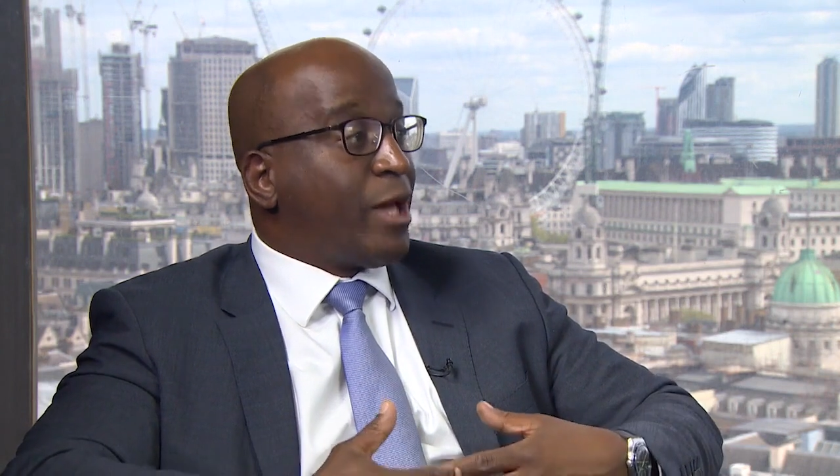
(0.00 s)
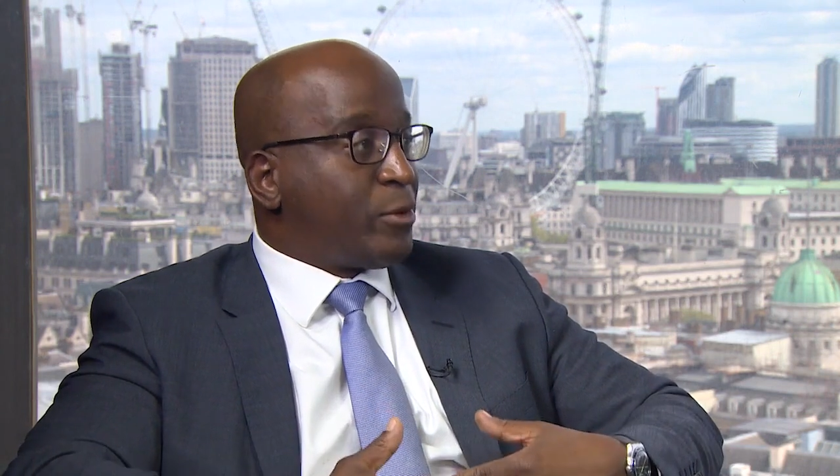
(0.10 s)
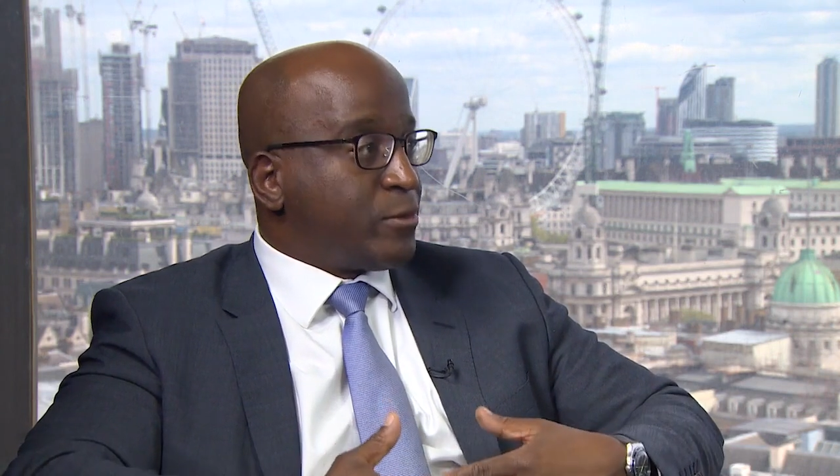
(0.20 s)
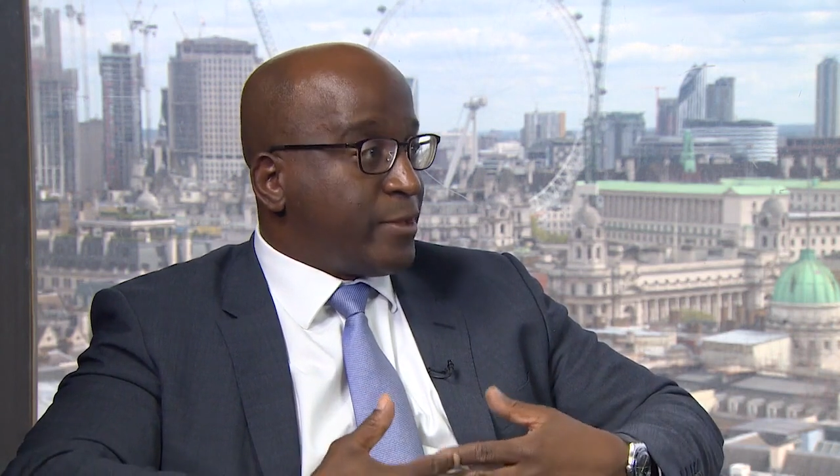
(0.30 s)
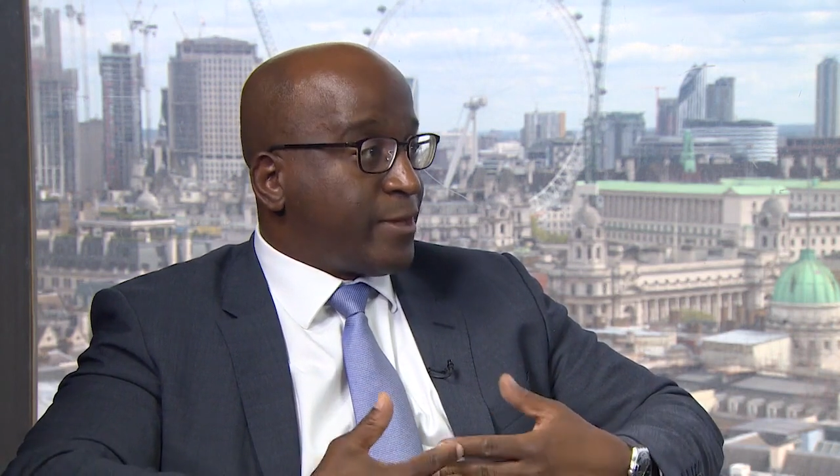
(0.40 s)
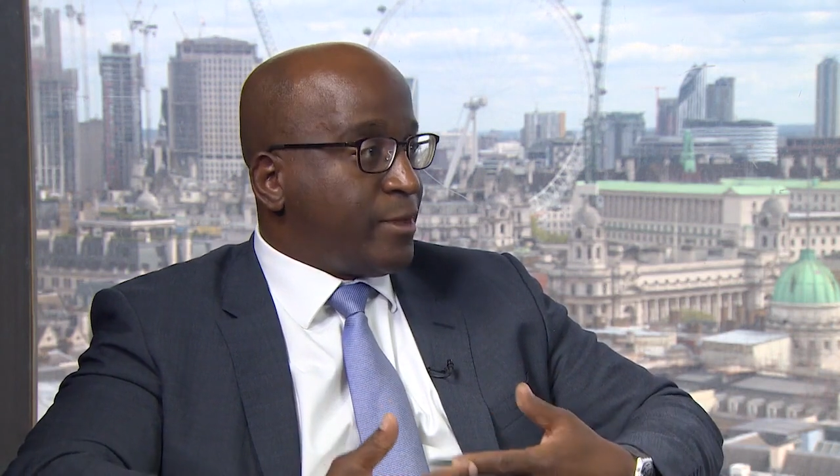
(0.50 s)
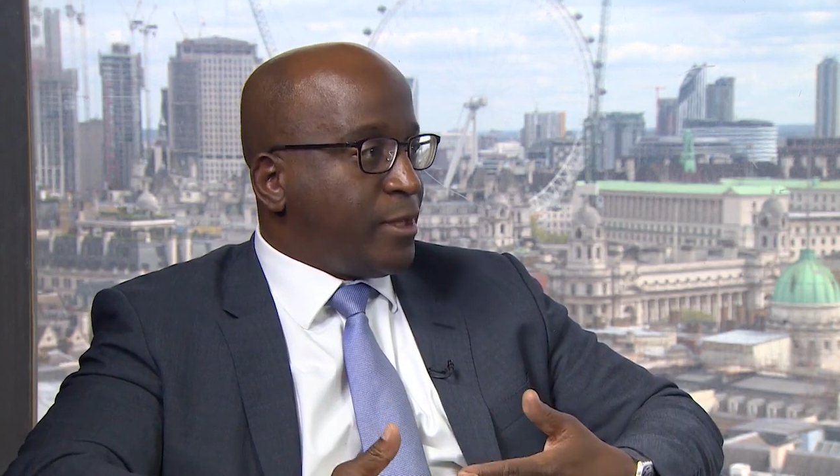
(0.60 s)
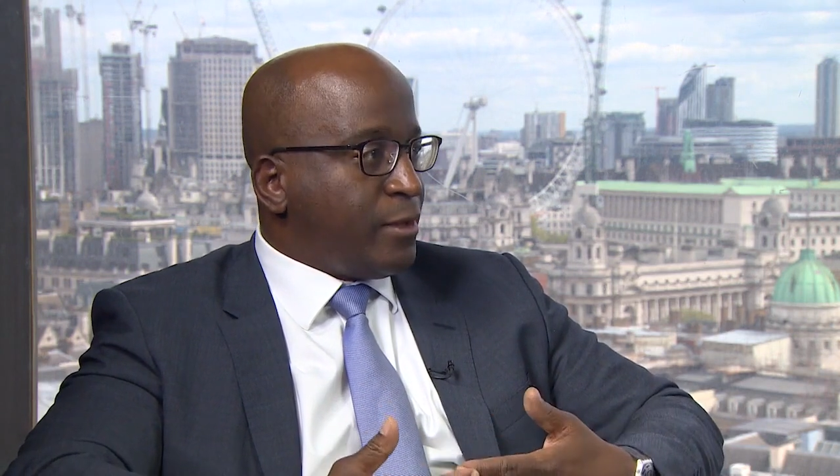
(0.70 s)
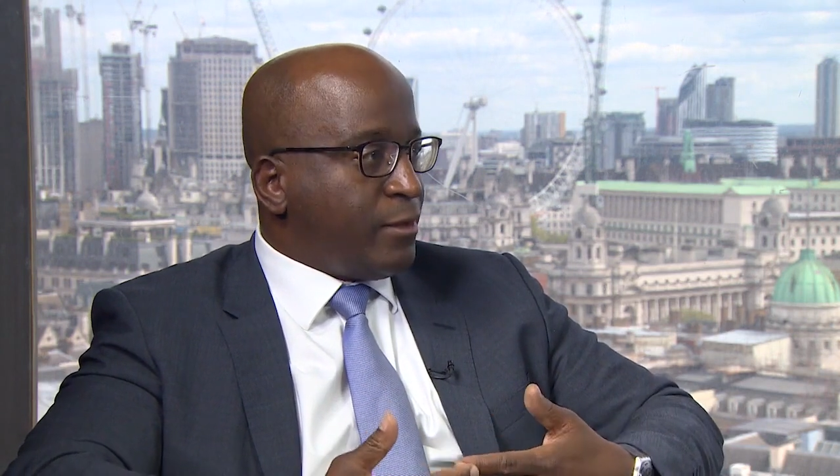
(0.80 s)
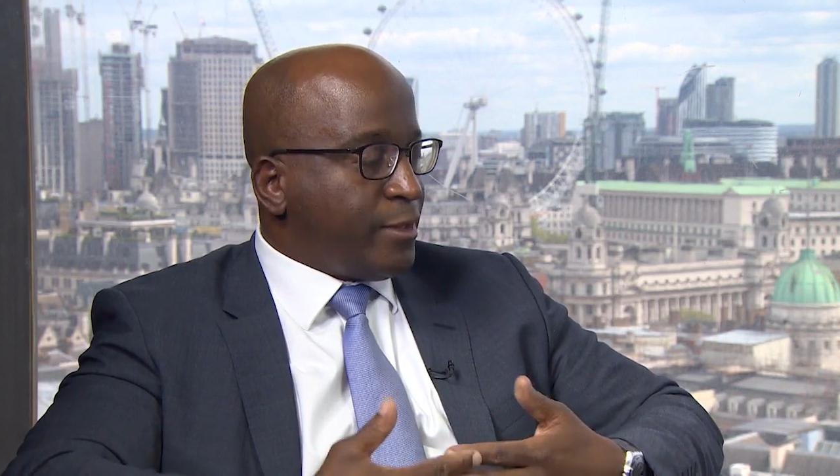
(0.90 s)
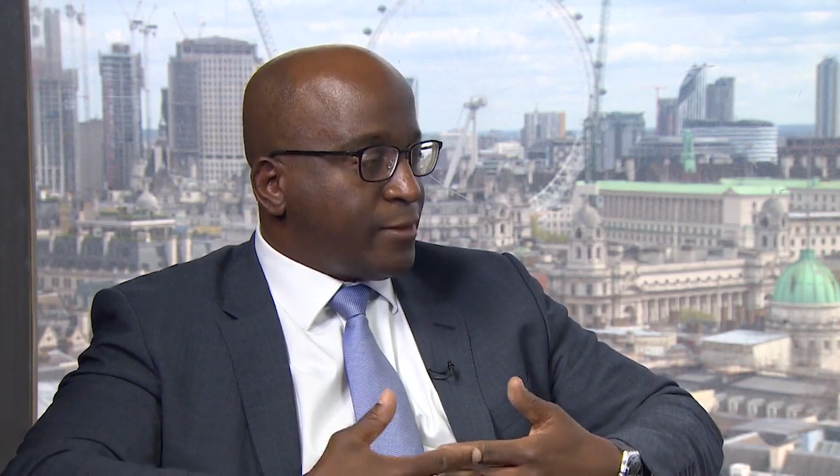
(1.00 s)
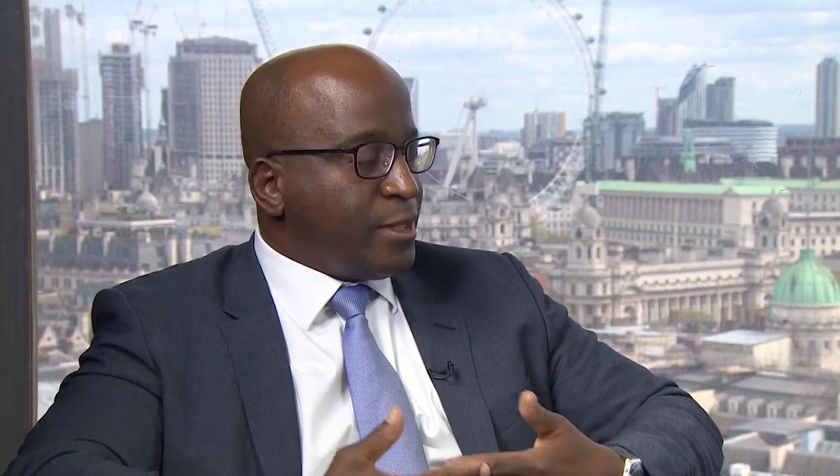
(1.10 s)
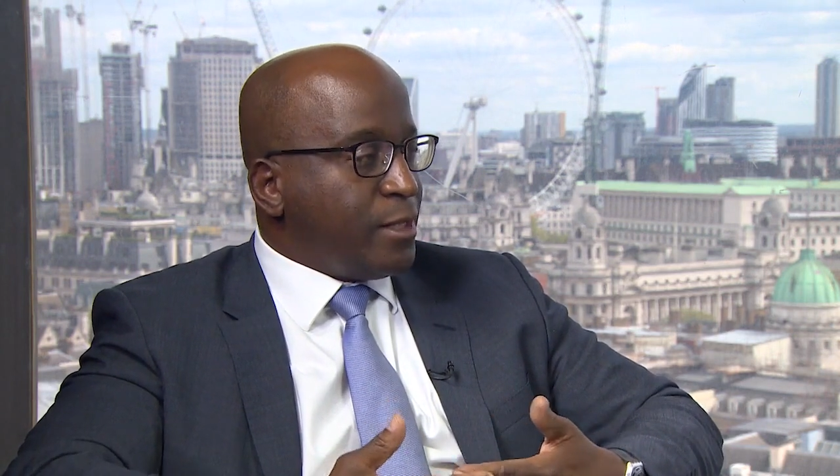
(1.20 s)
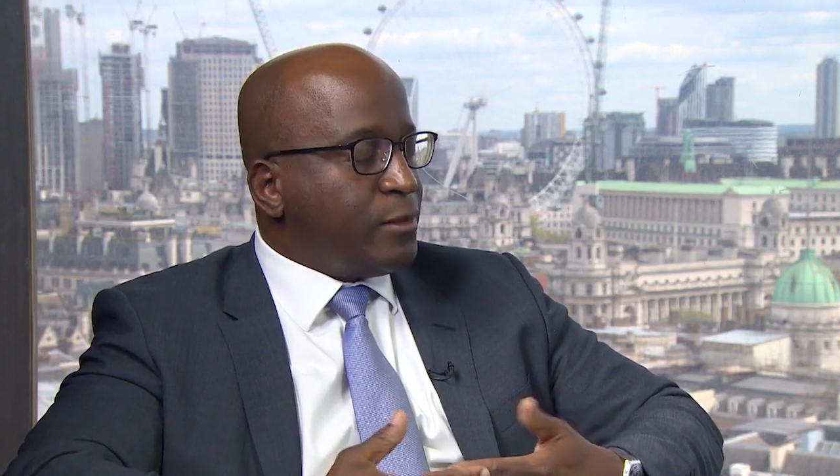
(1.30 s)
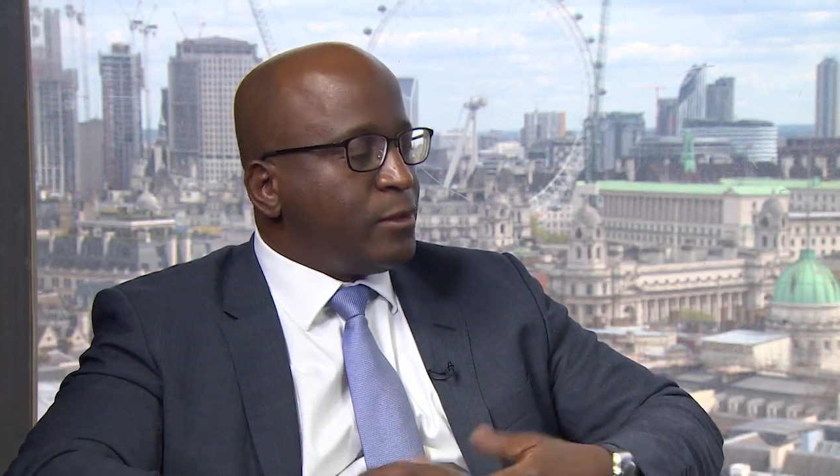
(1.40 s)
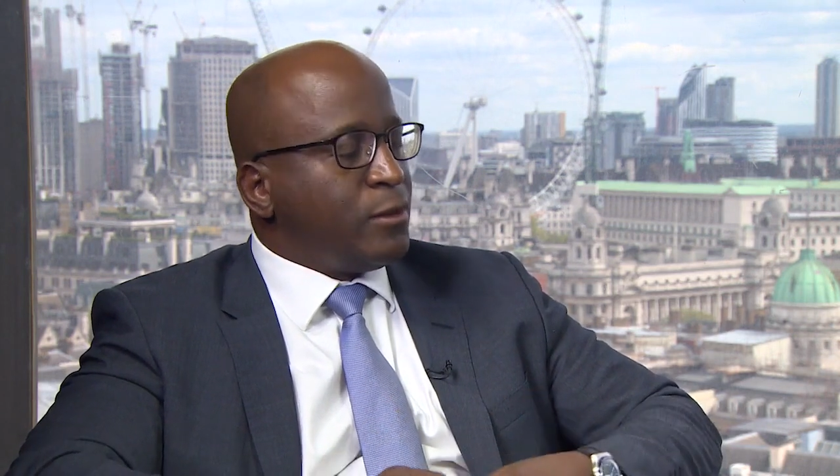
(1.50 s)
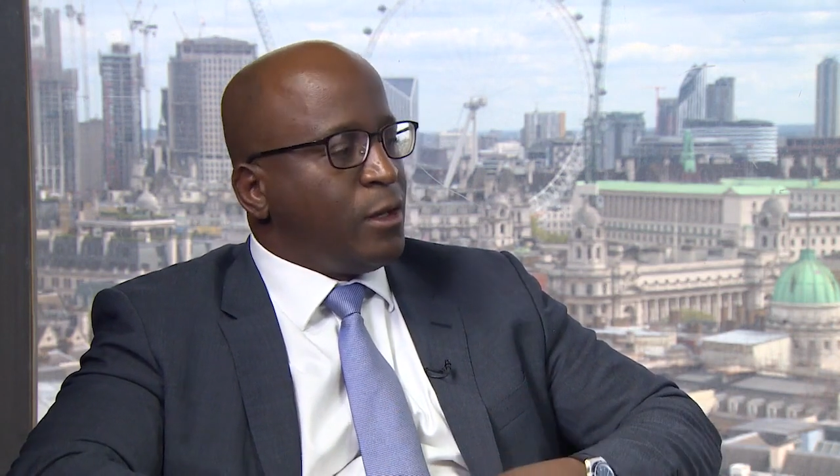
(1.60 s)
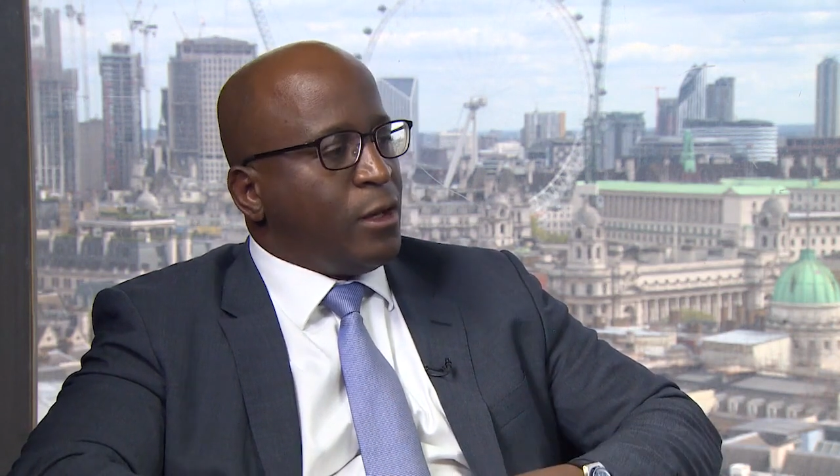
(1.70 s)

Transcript: capital that they needed.